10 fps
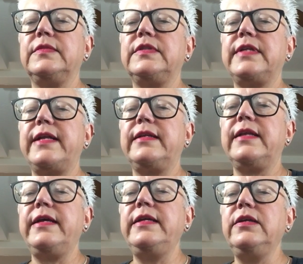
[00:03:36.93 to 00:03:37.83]
It's that
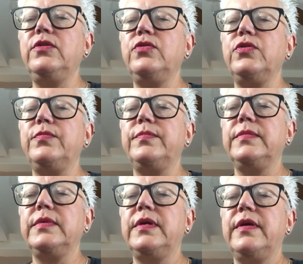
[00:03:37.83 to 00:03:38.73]
tiny little loop.
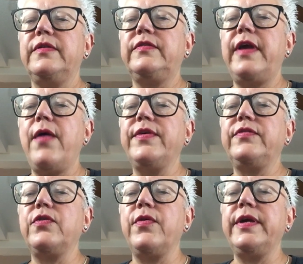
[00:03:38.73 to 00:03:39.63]
See how
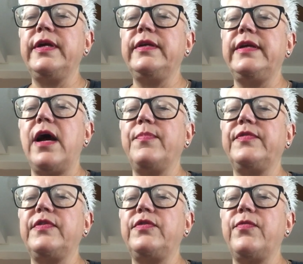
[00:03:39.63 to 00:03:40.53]
it's going in the
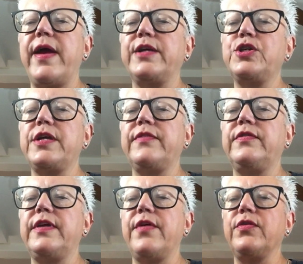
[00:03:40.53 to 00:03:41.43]
opposite direction
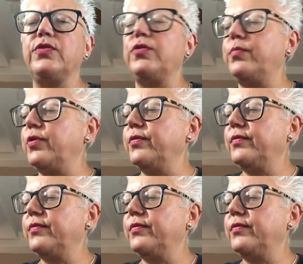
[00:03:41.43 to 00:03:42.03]
as the other loop.